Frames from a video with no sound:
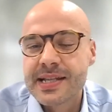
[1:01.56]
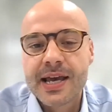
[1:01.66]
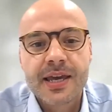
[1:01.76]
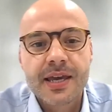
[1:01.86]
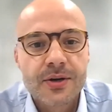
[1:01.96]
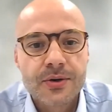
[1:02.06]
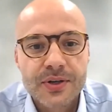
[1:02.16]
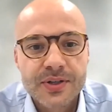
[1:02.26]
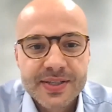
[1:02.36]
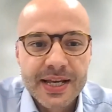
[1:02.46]
is like a
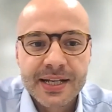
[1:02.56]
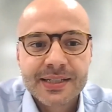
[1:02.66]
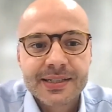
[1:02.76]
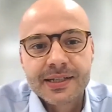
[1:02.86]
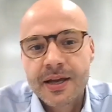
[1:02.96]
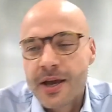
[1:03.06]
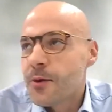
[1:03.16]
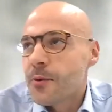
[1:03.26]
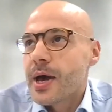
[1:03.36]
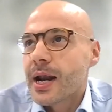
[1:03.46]
course that
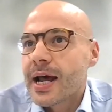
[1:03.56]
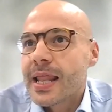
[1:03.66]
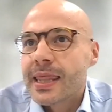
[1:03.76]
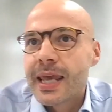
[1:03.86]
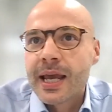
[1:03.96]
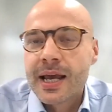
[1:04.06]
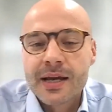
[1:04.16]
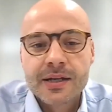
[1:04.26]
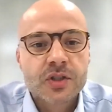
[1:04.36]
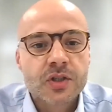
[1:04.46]
we are
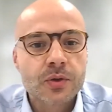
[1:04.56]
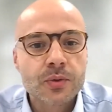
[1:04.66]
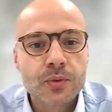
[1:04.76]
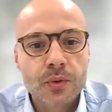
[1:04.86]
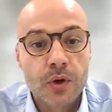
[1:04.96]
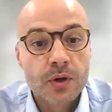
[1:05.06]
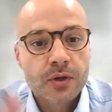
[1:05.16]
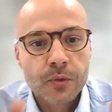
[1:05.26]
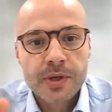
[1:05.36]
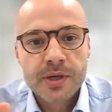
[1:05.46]
running through
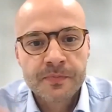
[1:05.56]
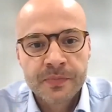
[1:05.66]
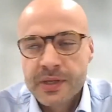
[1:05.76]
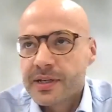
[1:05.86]
October,